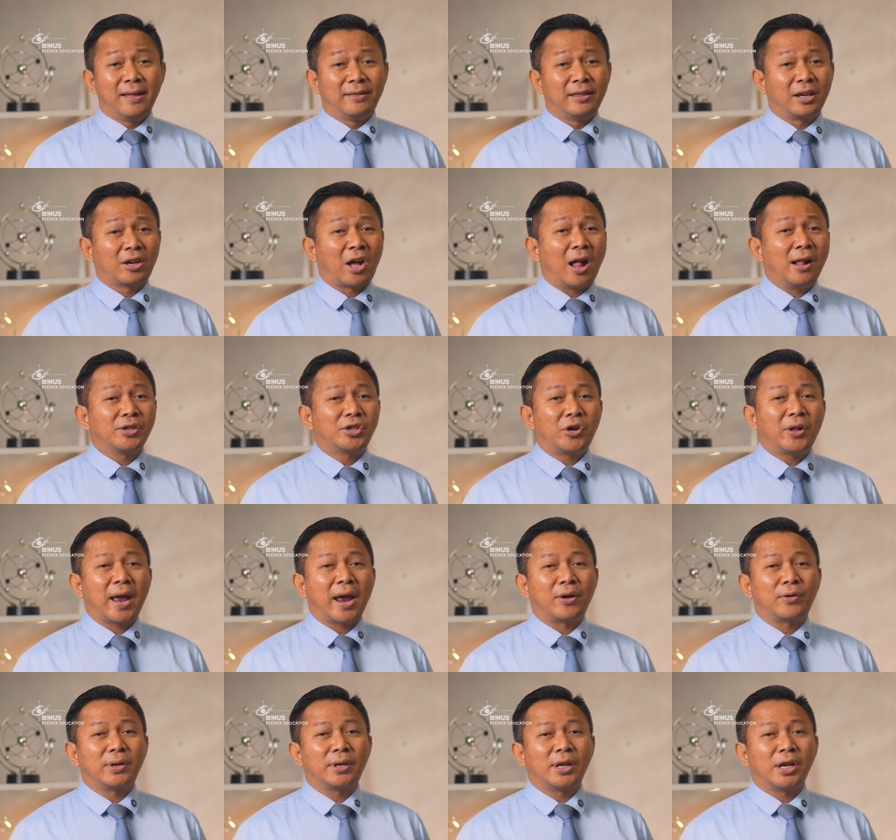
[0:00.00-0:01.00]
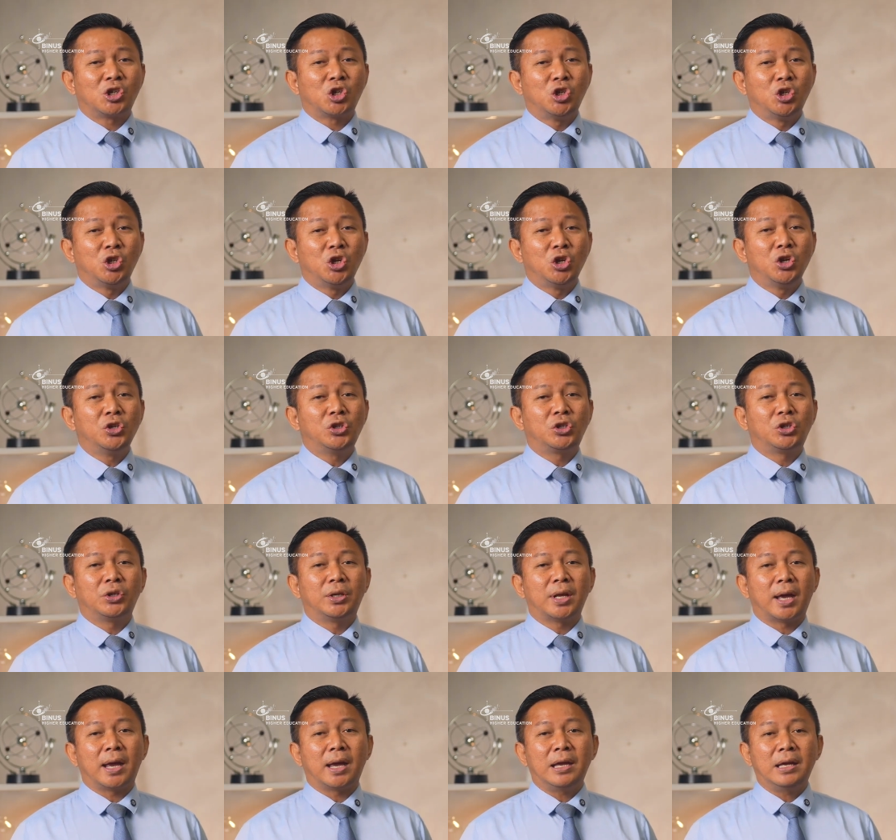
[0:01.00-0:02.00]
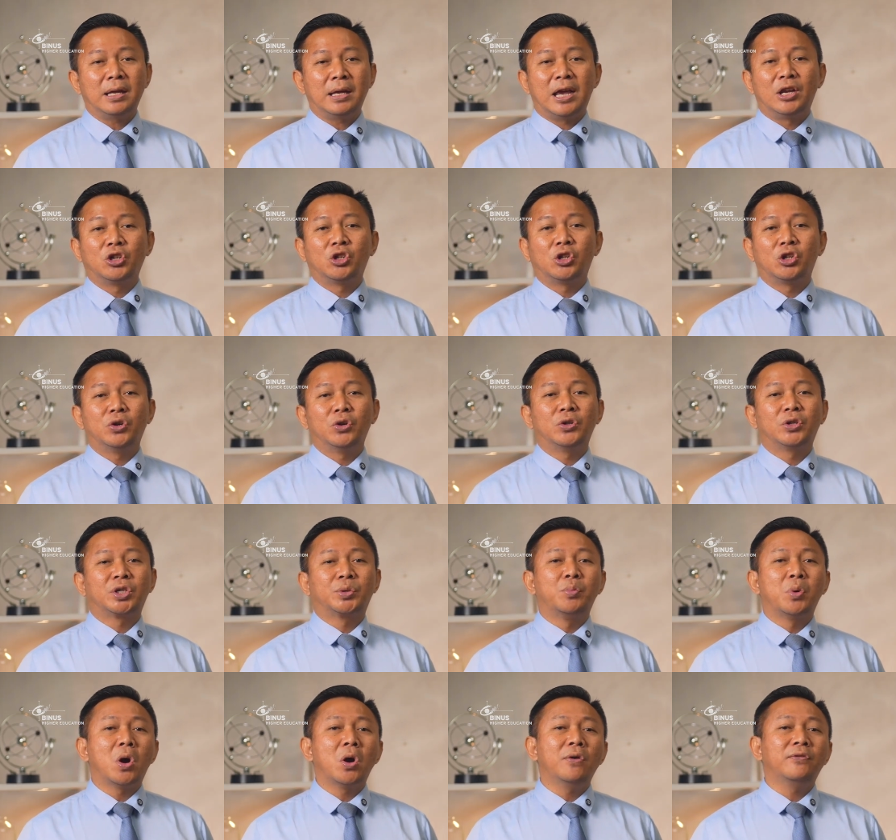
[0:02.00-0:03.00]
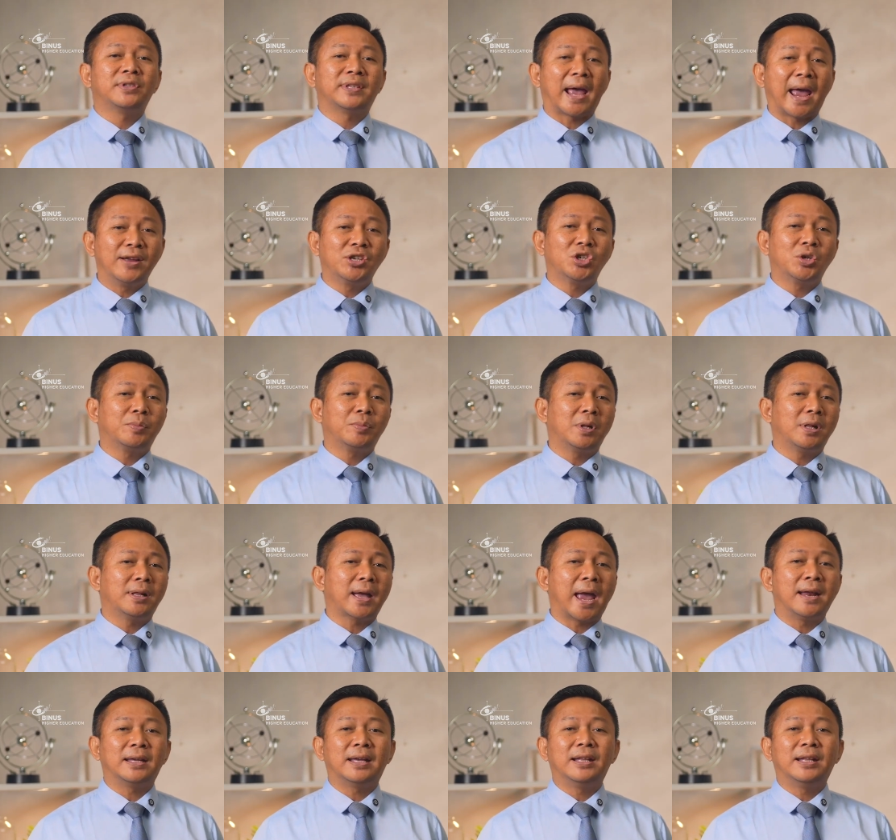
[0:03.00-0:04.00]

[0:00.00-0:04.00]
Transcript: The cultural heritage used today includes both tangible and